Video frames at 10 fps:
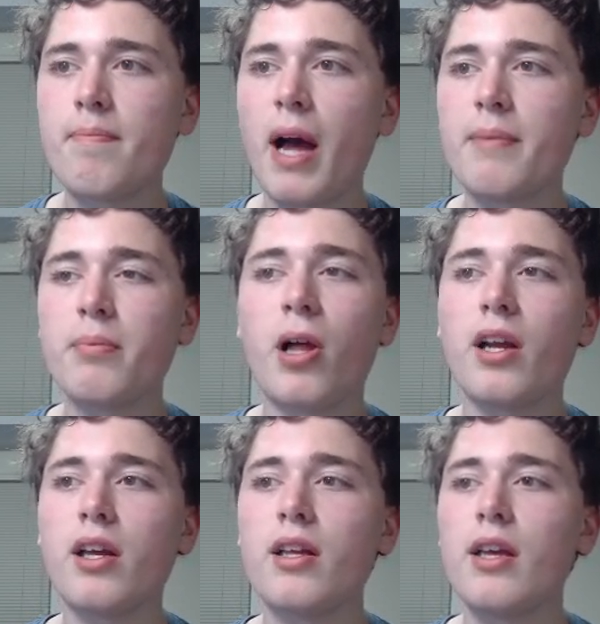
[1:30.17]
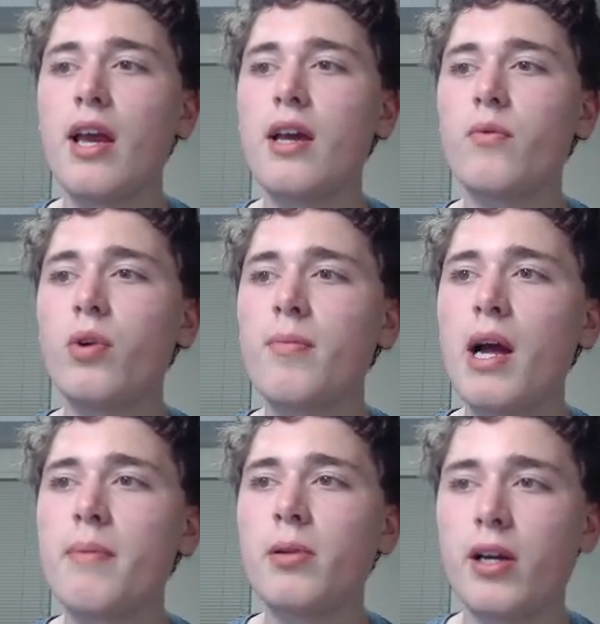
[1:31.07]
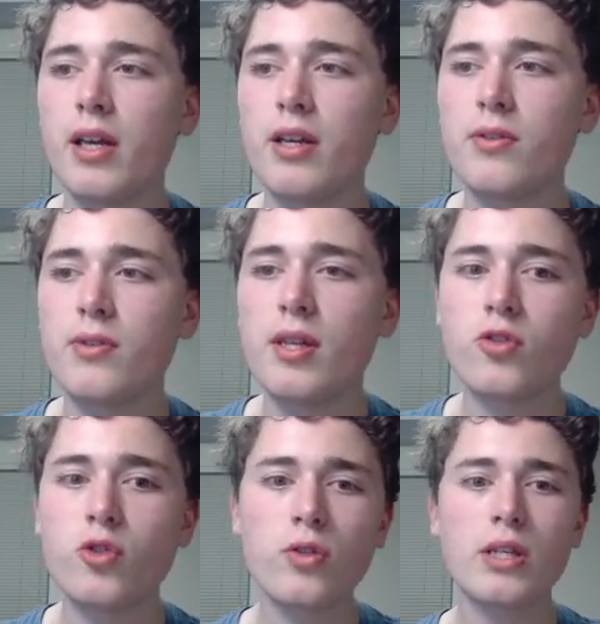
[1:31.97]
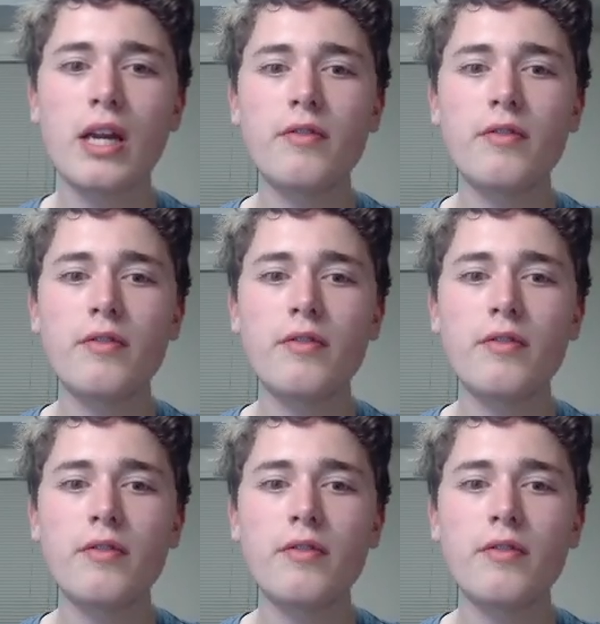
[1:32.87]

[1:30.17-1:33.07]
My Block. And what a My Block is, is just kind